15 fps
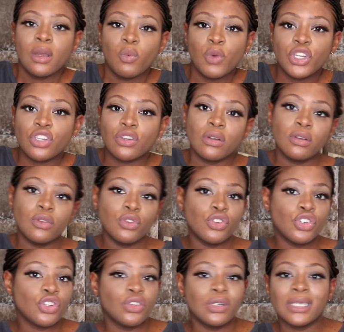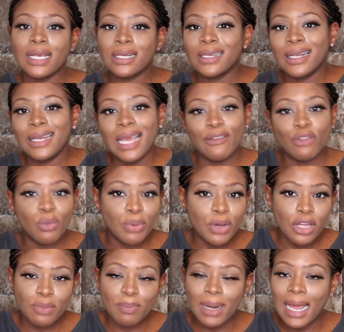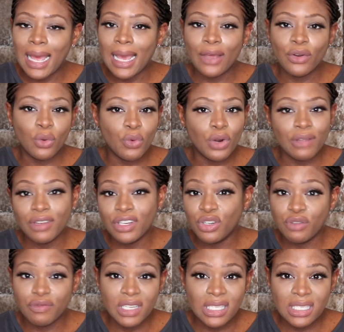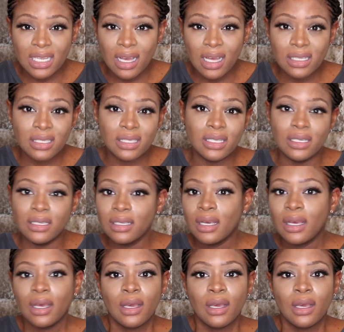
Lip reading: which should technically have your birth plan or whatever you've discussed and